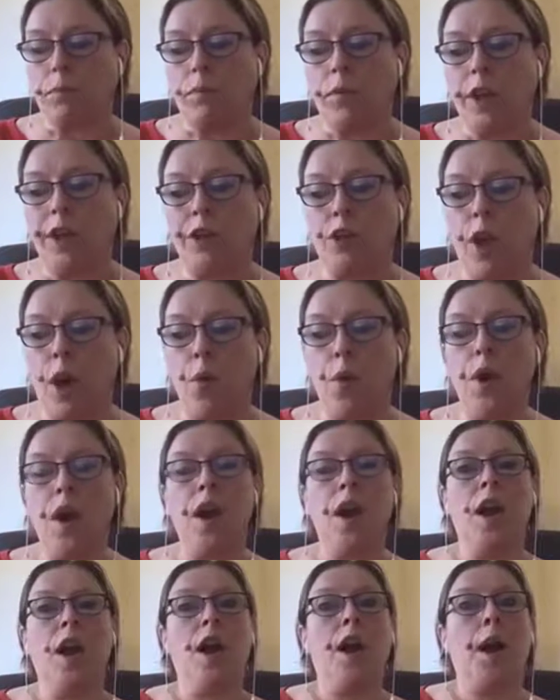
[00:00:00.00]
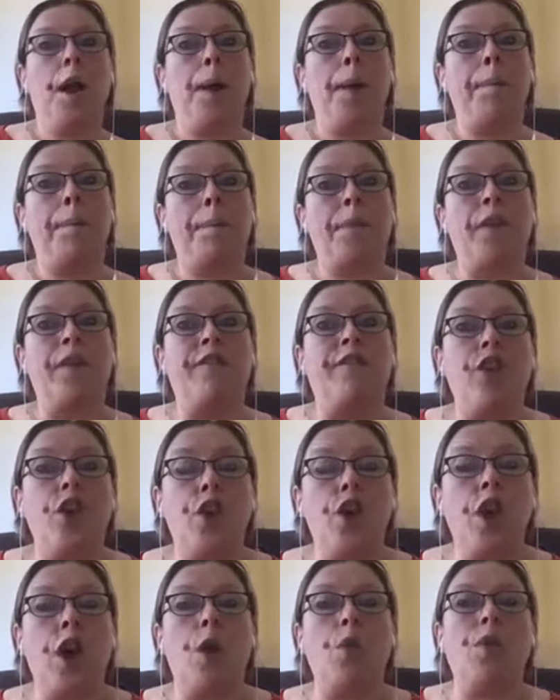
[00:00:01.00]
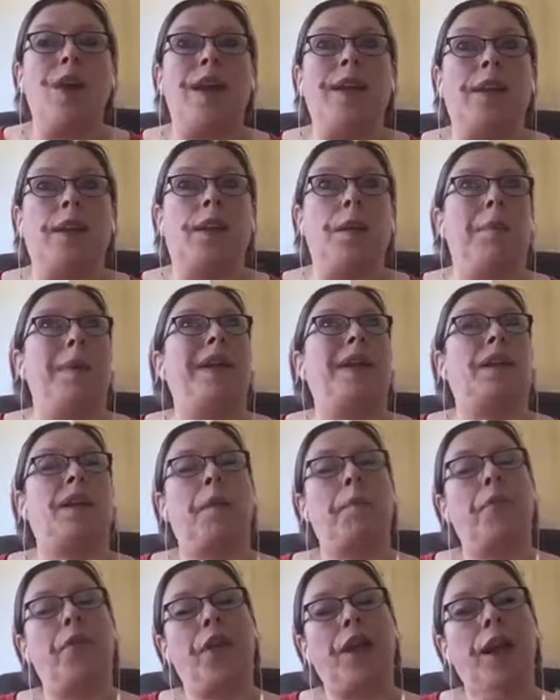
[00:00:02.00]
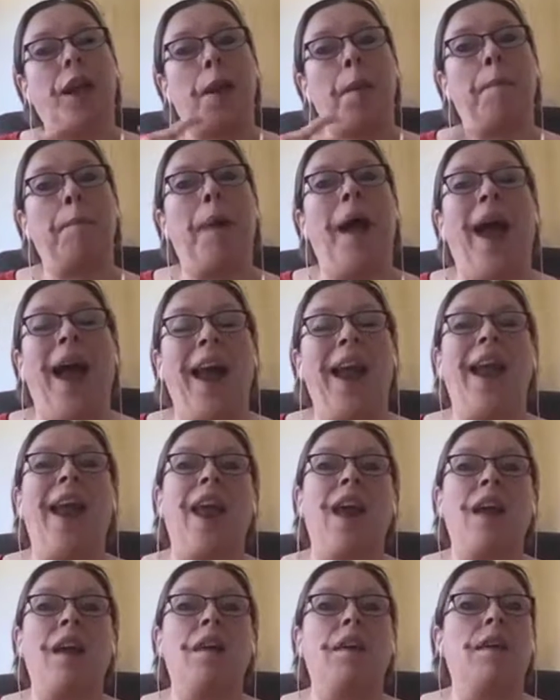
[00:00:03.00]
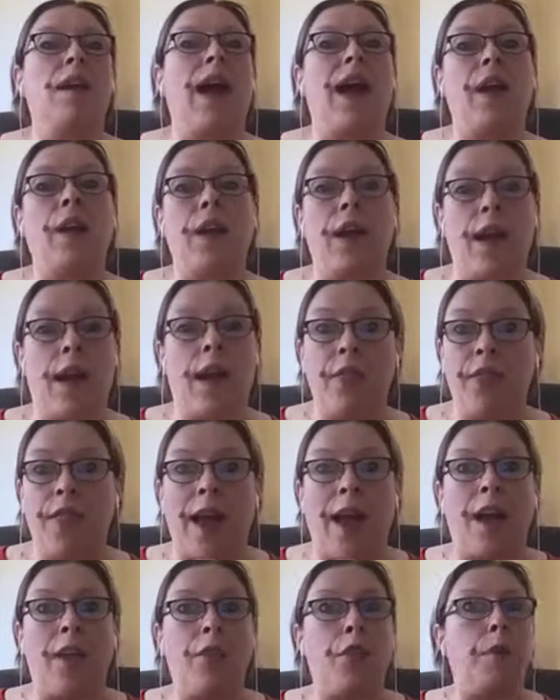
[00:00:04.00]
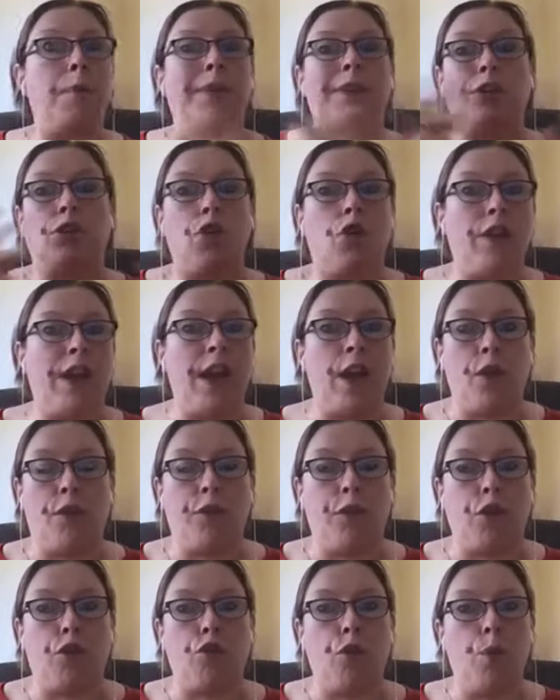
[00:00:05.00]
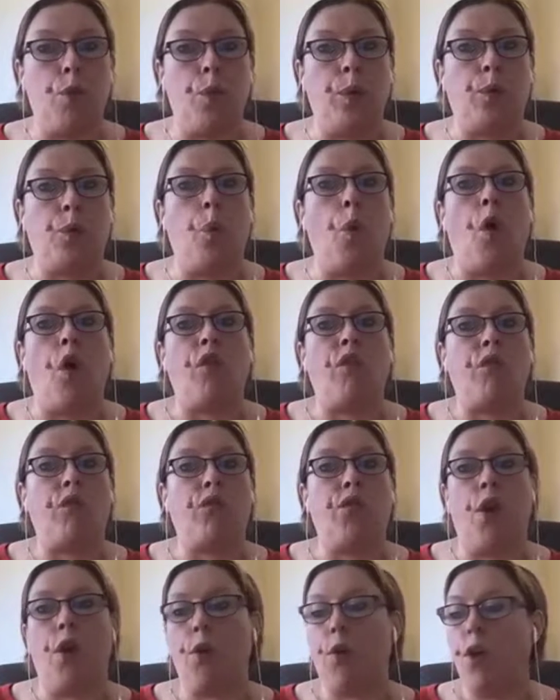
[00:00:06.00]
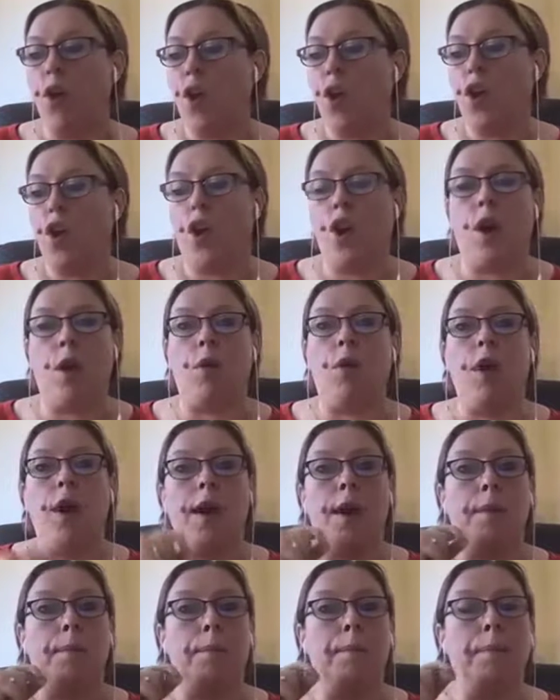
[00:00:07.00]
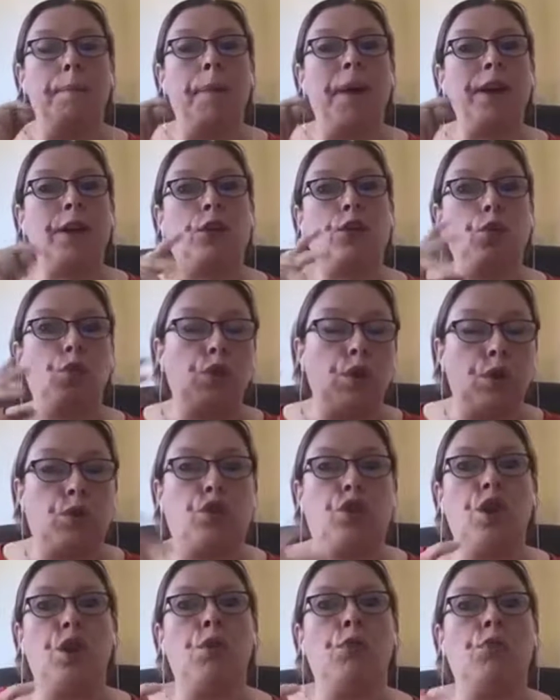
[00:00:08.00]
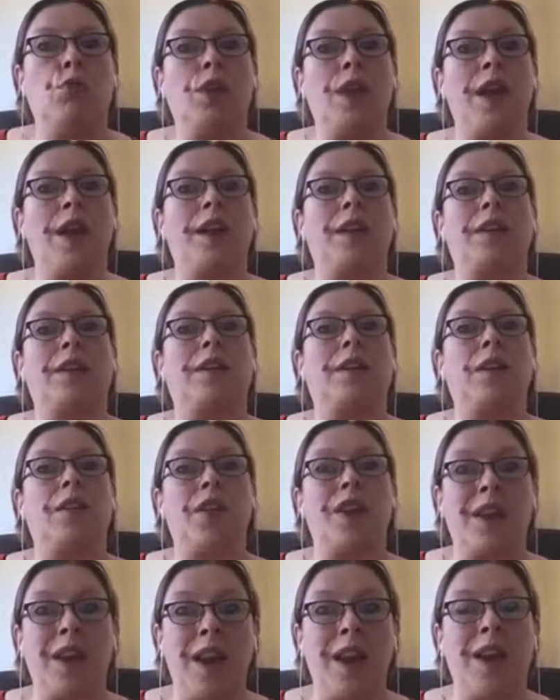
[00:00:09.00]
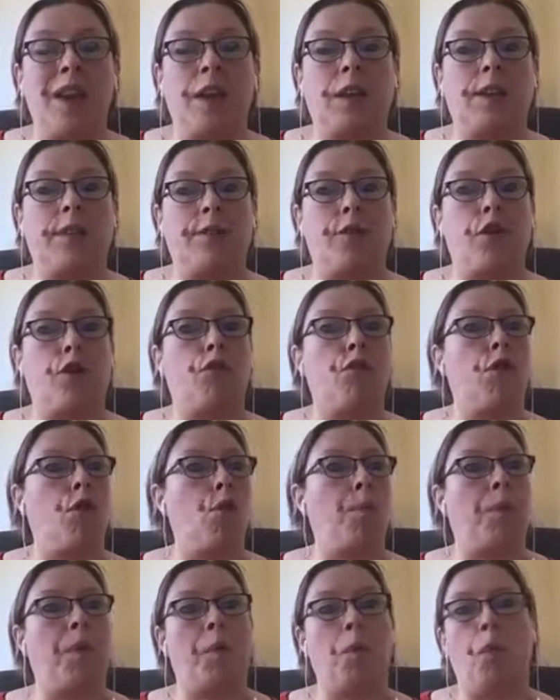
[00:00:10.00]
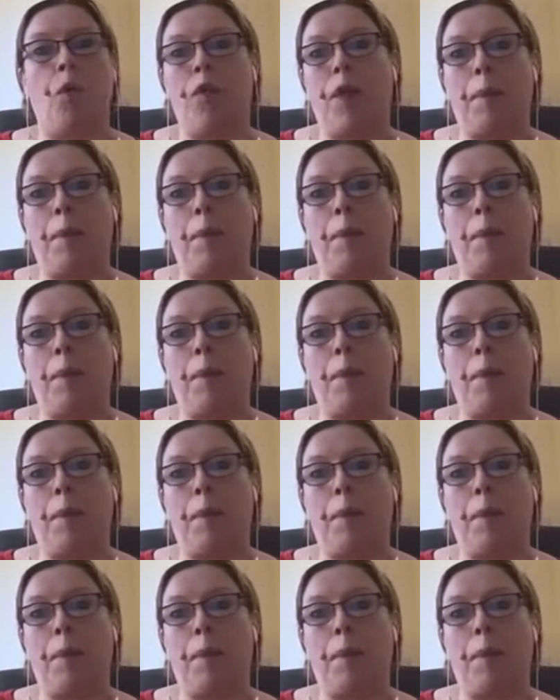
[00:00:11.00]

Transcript: So the video needs to be something compelling and that the majority of the group would want. So, you know, make sure you tuned in to the needs of the group and what their